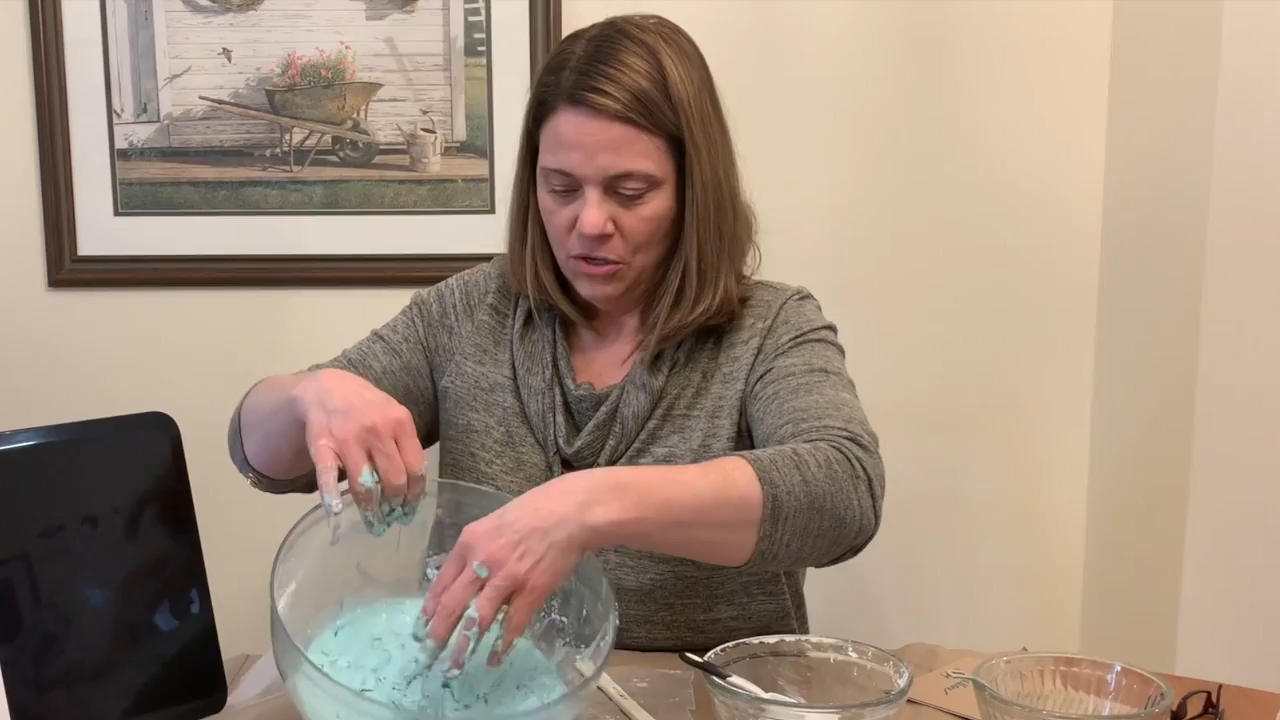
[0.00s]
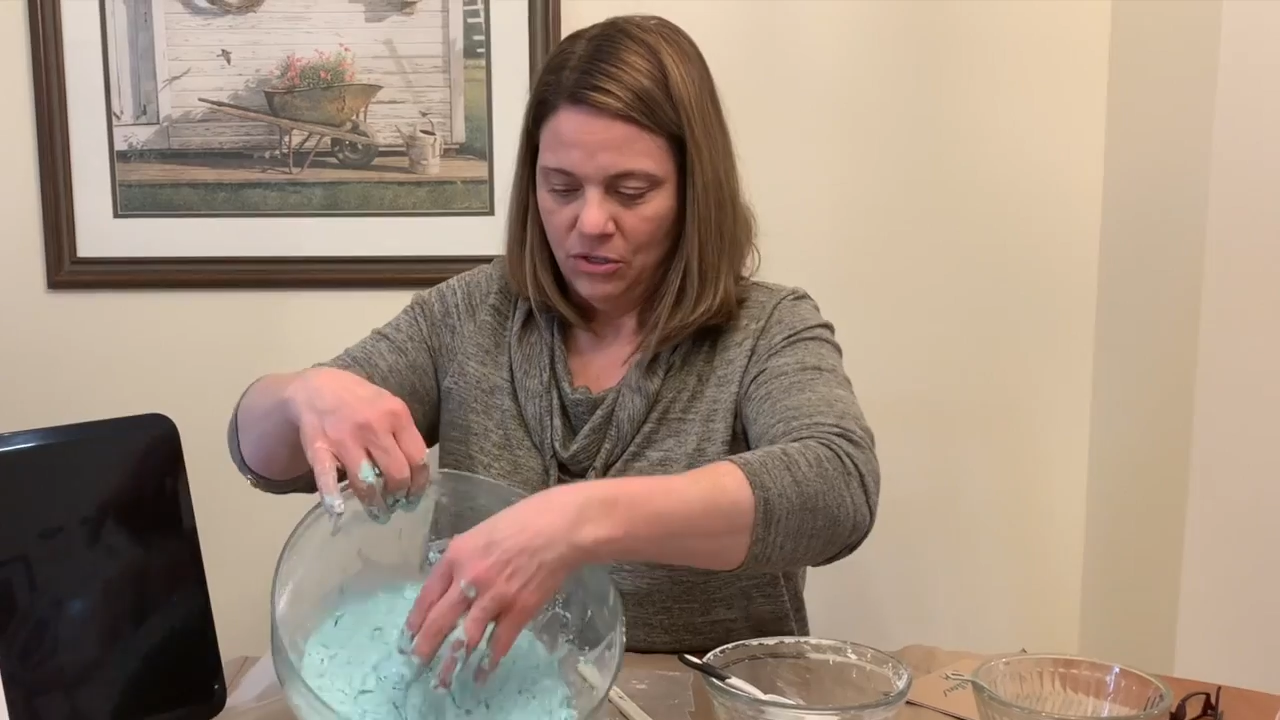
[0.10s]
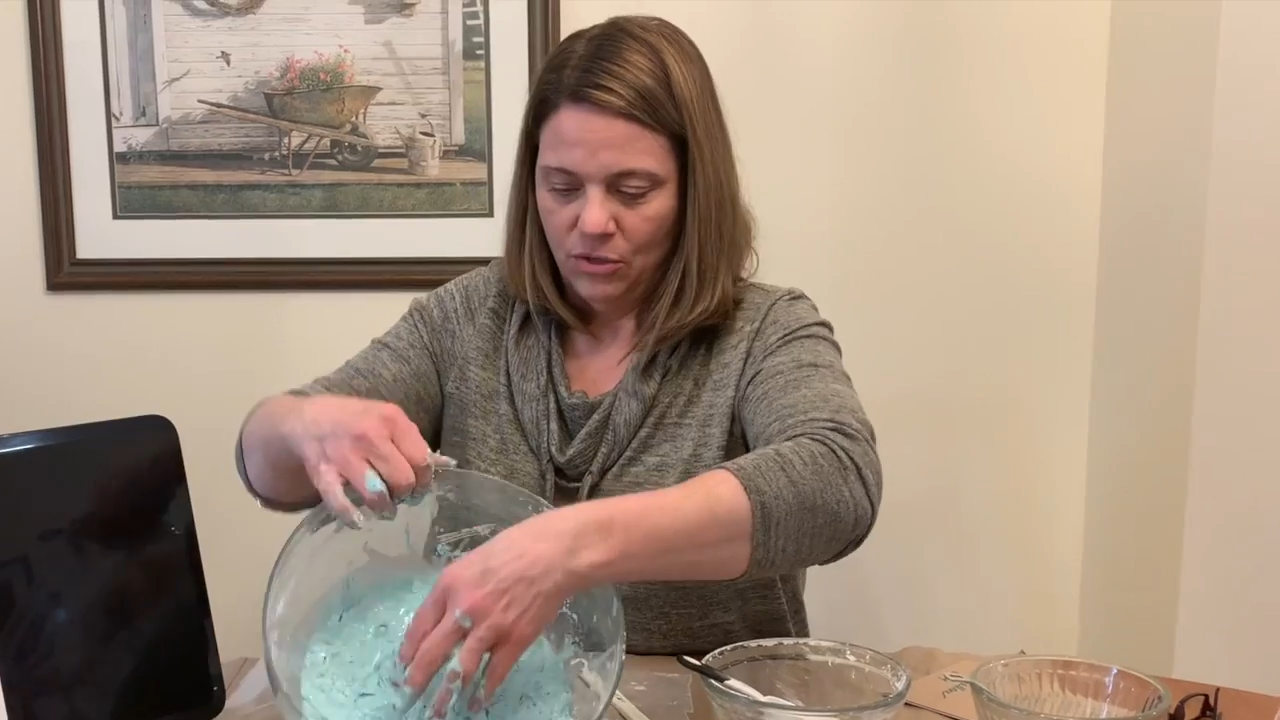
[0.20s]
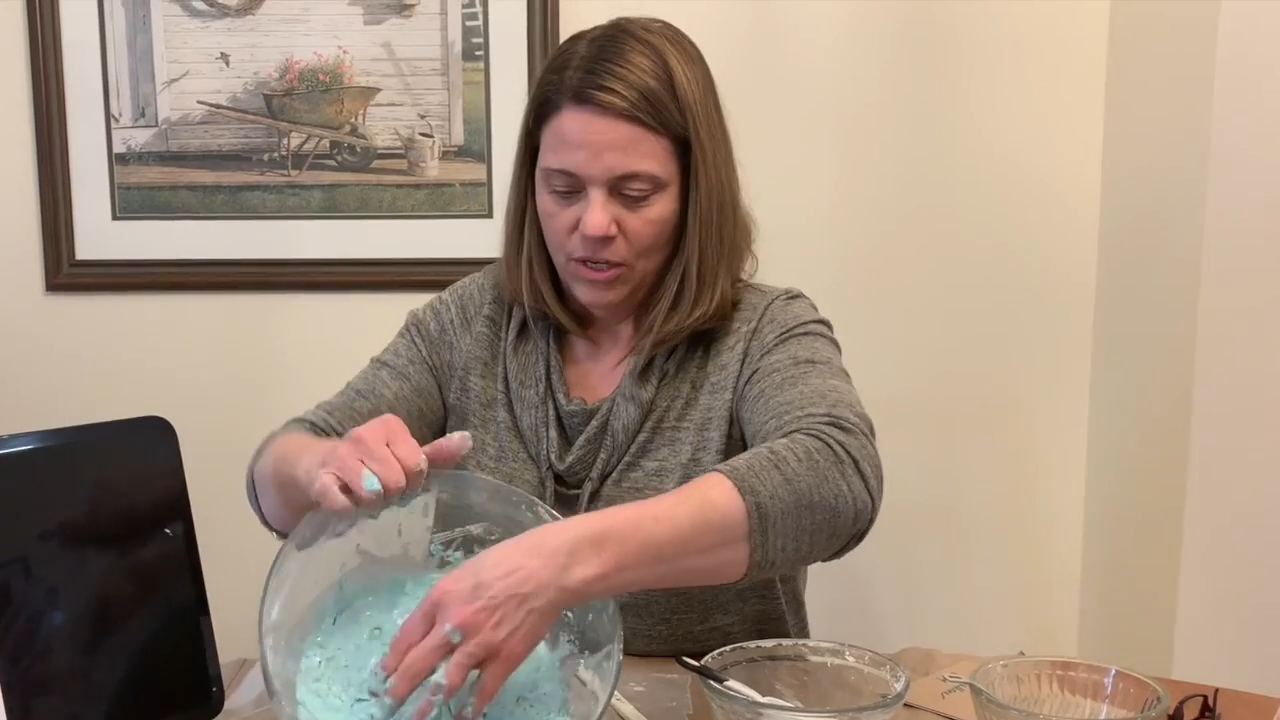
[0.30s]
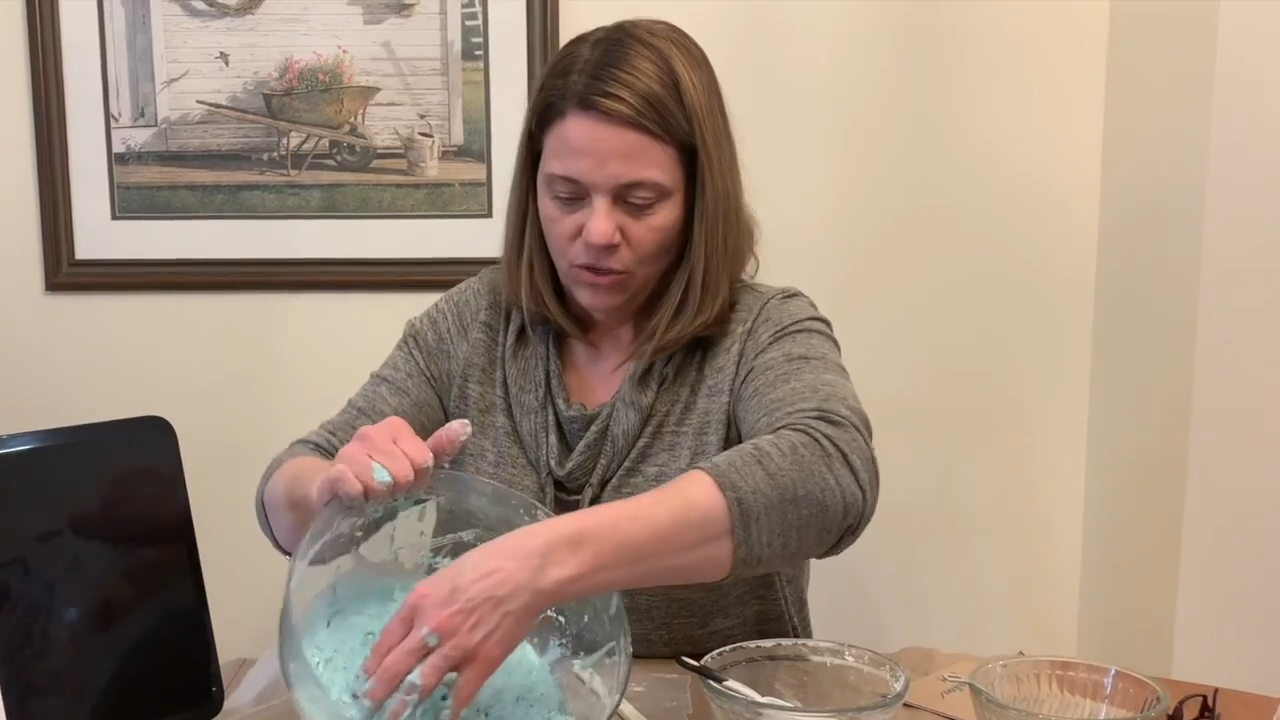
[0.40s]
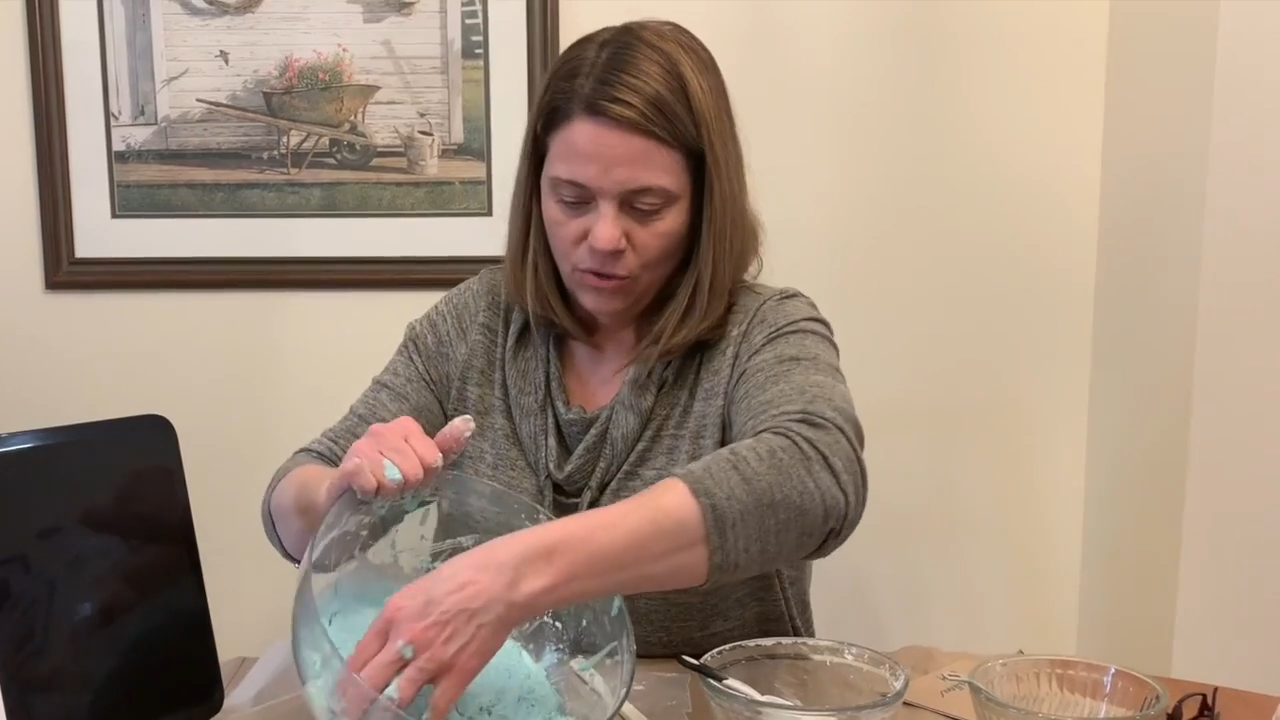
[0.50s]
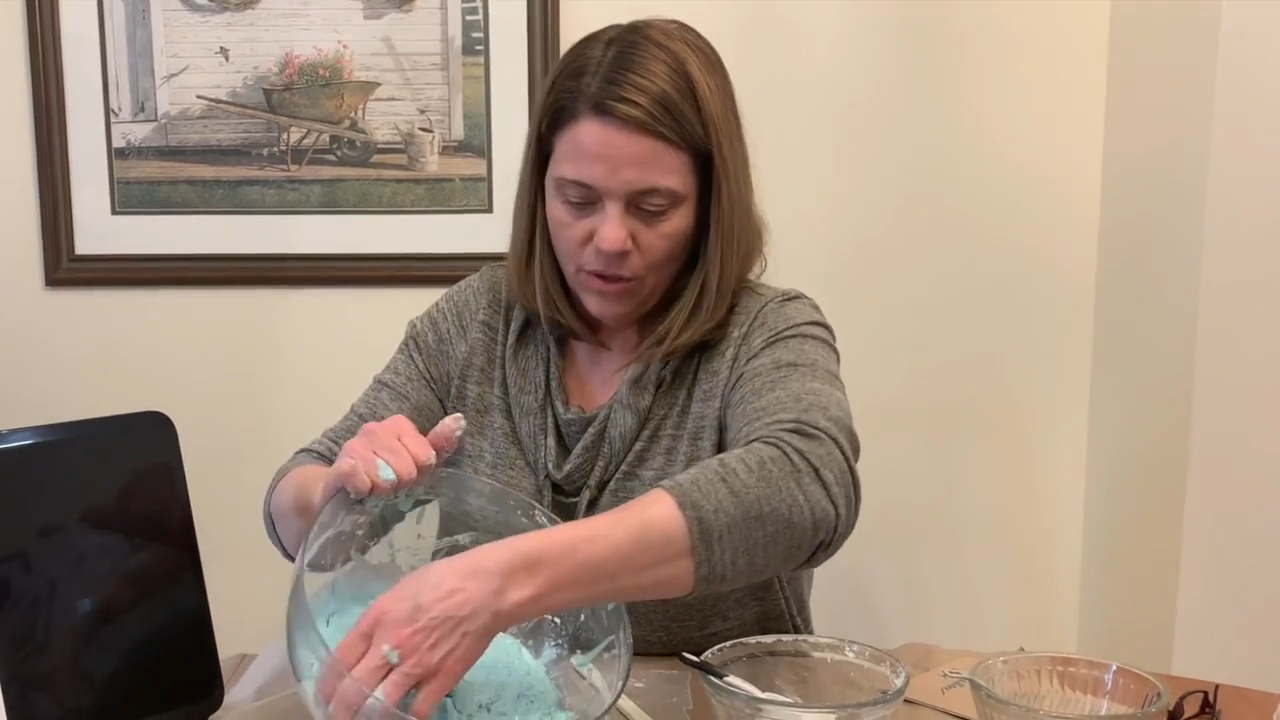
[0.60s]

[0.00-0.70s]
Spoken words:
So here's